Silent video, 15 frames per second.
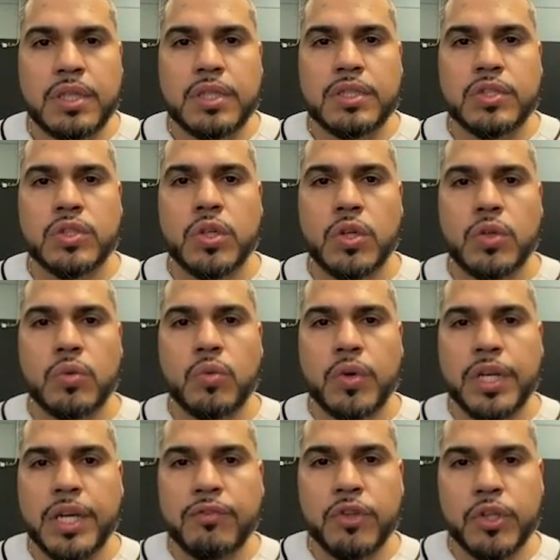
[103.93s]
So
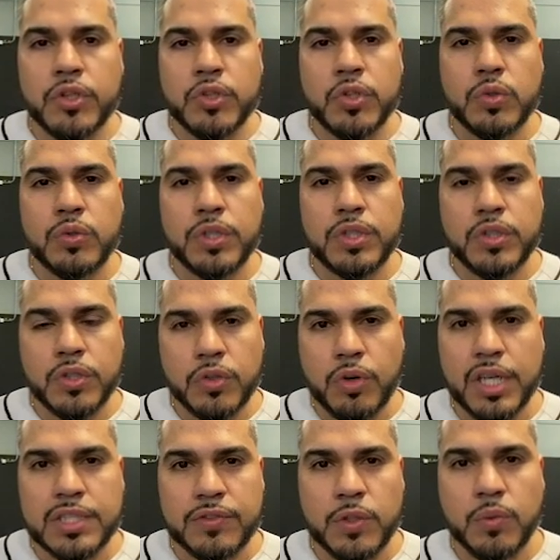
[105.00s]
whenever you're doing your
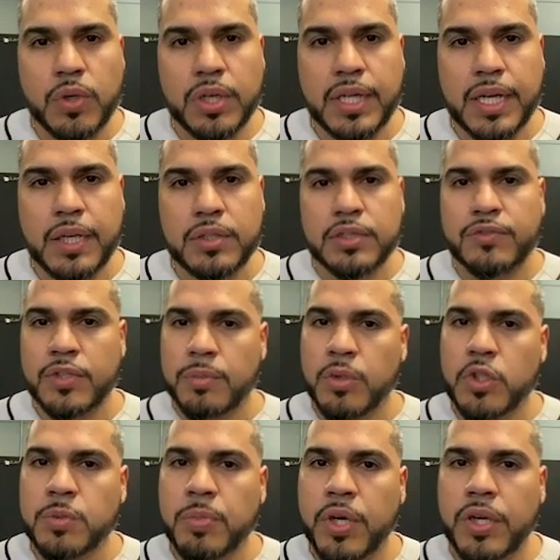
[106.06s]
CrossFit workouts, for the
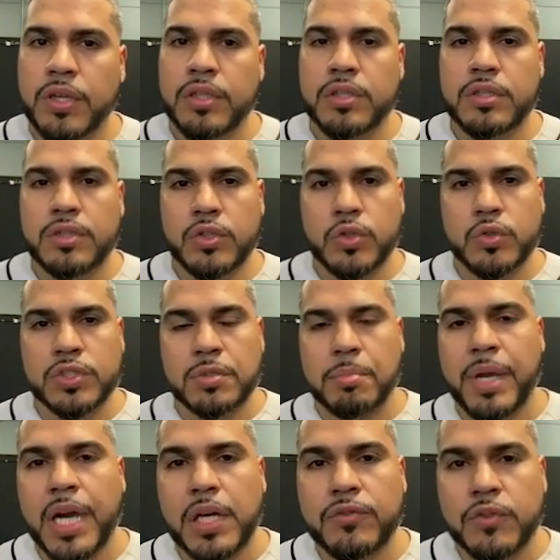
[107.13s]
most part, you're doing some
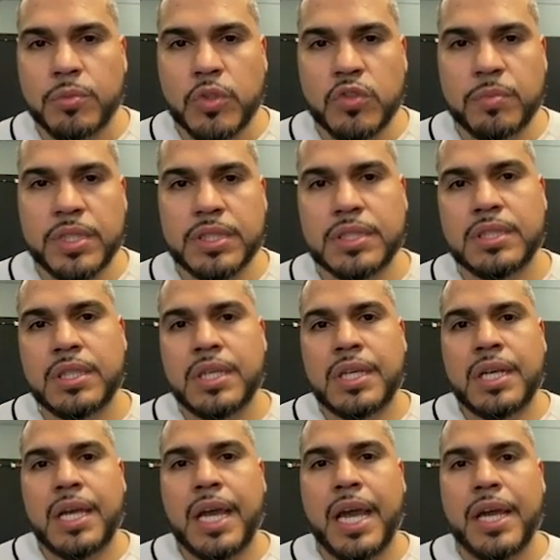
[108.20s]
powerful movements
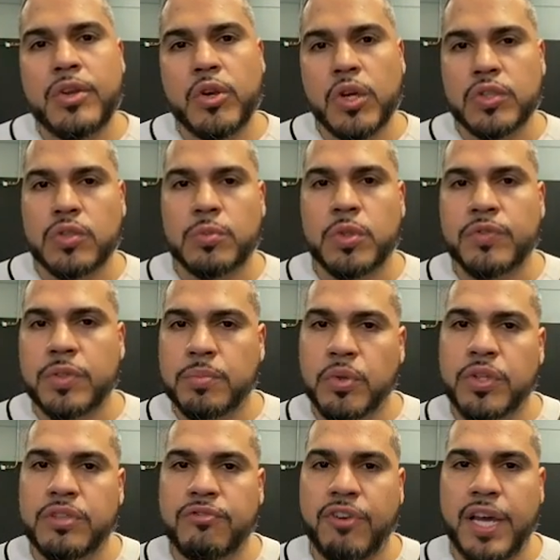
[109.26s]
and you're also moving
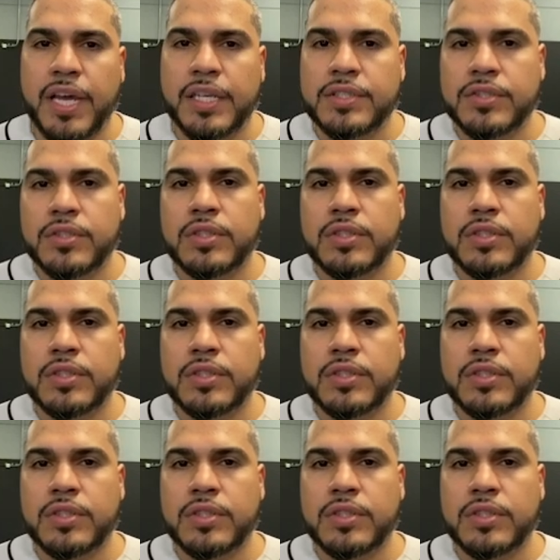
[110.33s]
pretty fast.